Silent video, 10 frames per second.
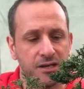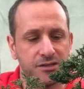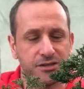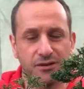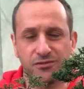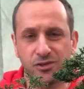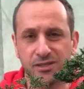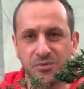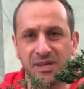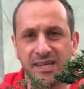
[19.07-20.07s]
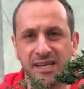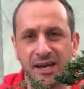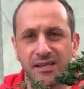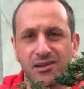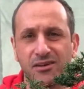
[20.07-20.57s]
So unfortunately we are
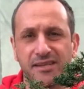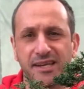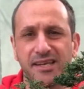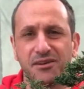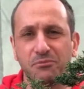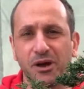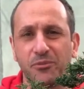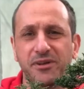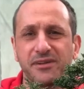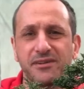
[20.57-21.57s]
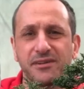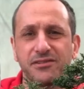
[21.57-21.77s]
in lockdown here in Melbourne